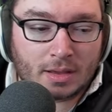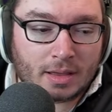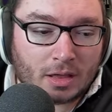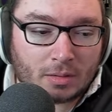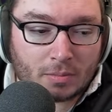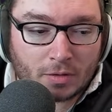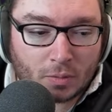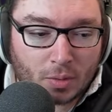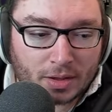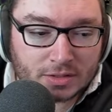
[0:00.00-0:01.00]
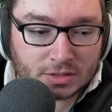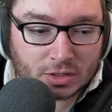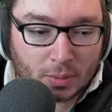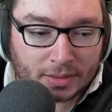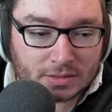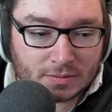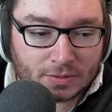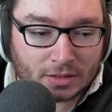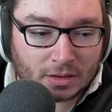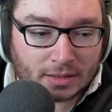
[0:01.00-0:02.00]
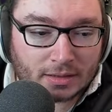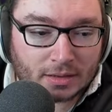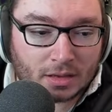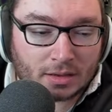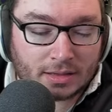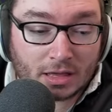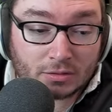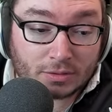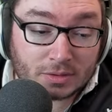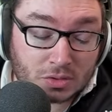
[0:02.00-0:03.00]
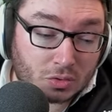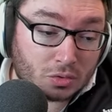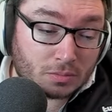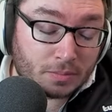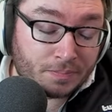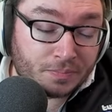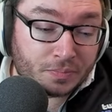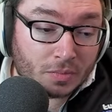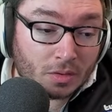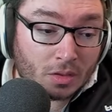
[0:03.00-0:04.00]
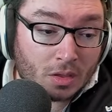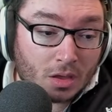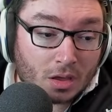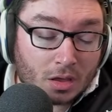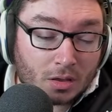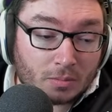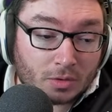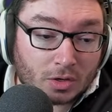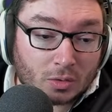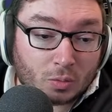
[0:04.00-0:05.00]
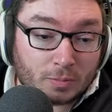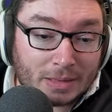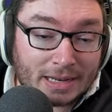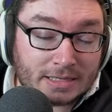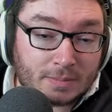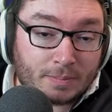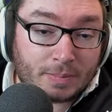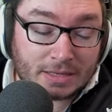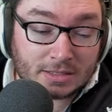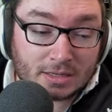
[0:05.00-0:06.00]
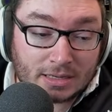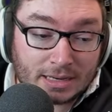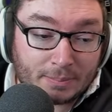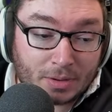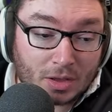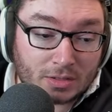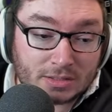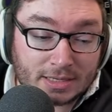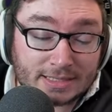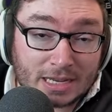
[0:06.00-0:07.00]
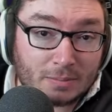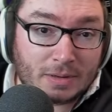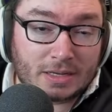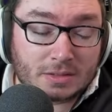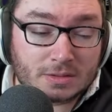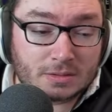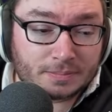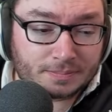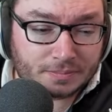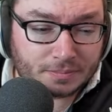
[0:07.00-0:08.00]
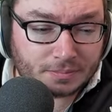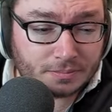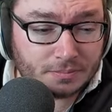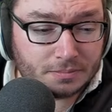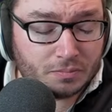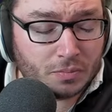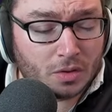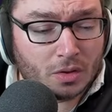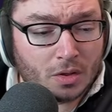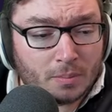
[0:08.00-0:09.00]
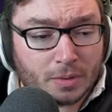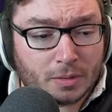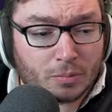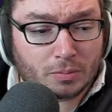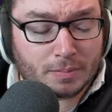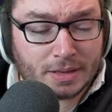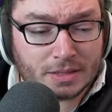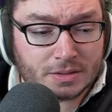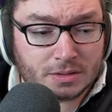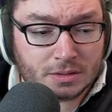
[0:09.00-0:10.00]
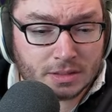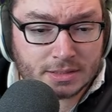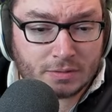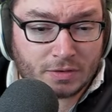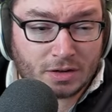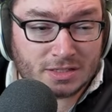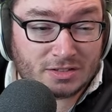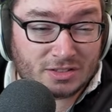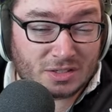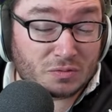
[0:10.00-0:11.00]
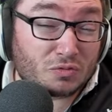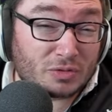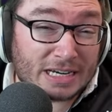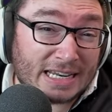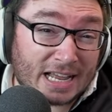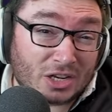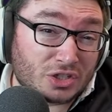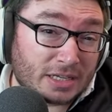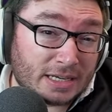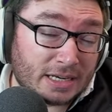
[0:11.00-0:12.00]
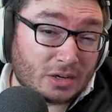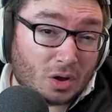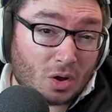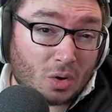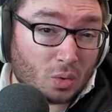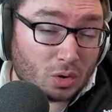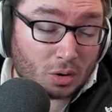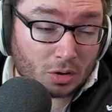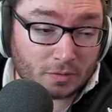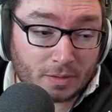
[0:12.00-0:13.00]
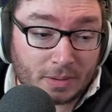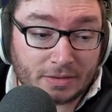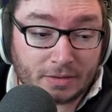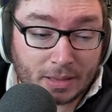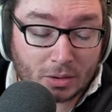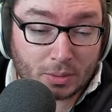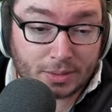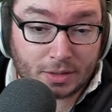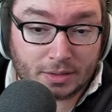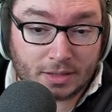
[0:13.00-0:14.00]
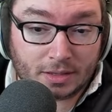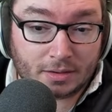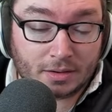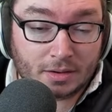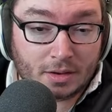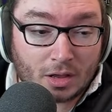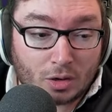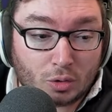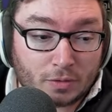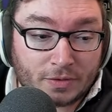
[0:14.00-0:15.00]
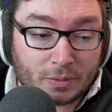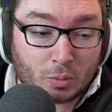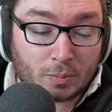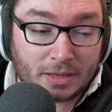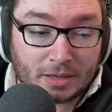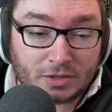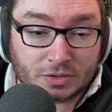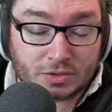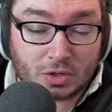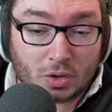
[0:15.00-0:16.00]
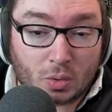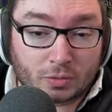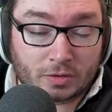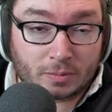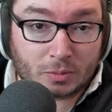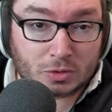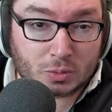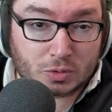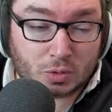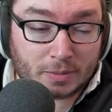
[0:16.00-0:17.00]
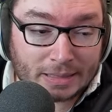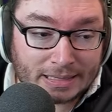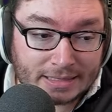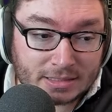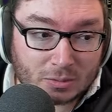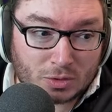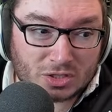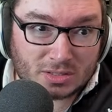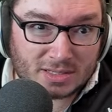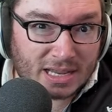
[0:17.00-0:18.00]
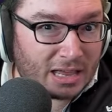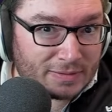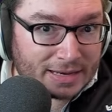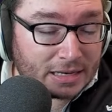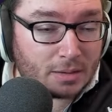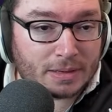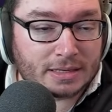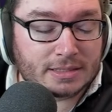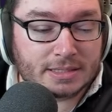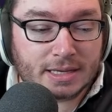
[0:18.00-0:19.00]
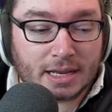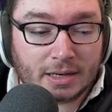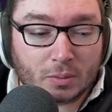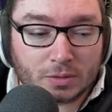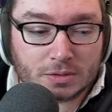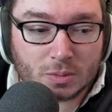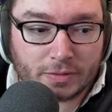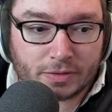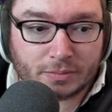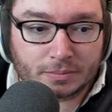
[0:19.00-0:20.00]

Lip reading: Otherwise, going something like Gathering Storm, would be later better lit past like 10 minutes. But the problem is that Renata doesn't really actually need a whole lot of ability power in her kit. A lot of it will be just her ultimate, which we'll talk about later, which doesn't have any ability scaling whatsoever.